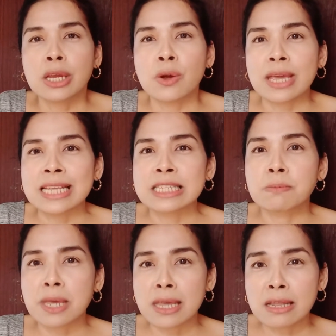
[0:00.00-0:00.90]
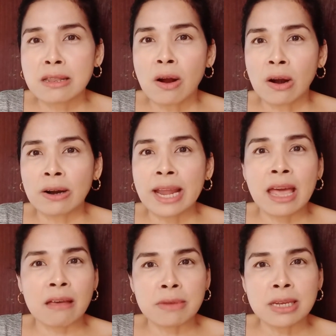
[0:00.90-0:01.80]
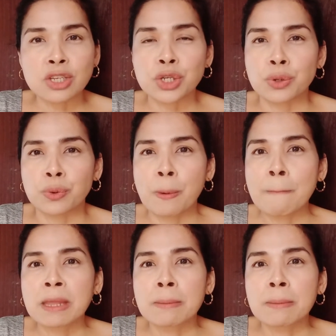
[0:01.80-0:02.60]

You know, it's been our habit to